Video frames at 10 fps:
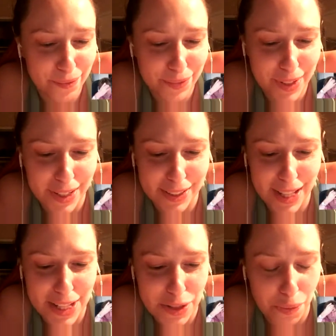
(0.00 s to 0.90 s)
in a
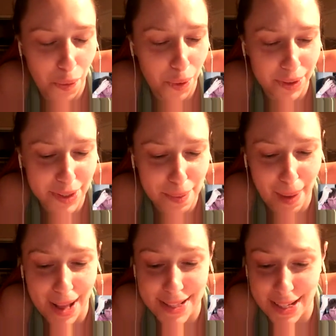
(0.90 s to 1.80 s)
let's roll
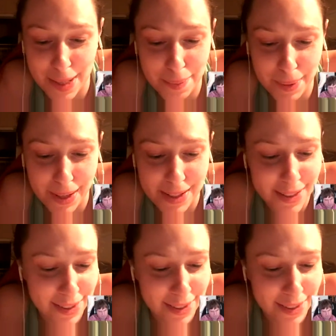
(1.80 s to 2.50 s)
capacity because